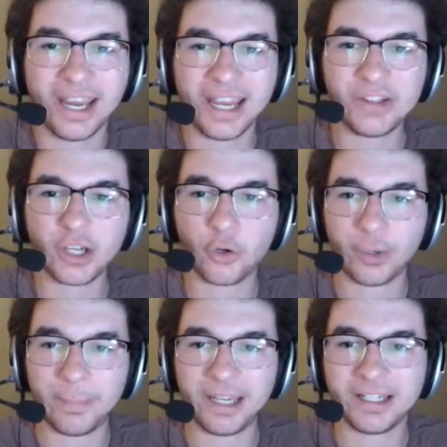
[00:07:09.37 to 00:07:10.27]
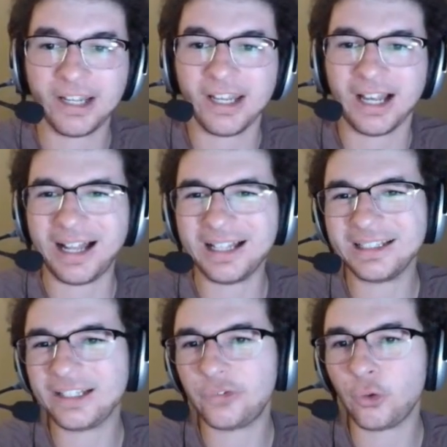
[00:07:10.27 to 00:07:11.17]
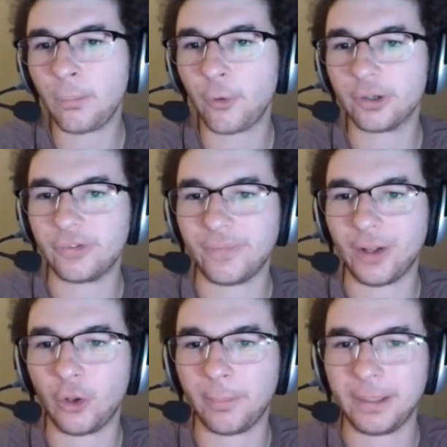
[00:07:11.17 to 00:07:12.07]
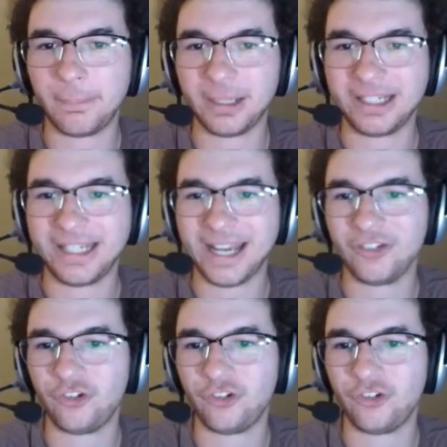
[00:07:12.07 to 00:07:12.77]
In the Caribbean, a little more development, but again,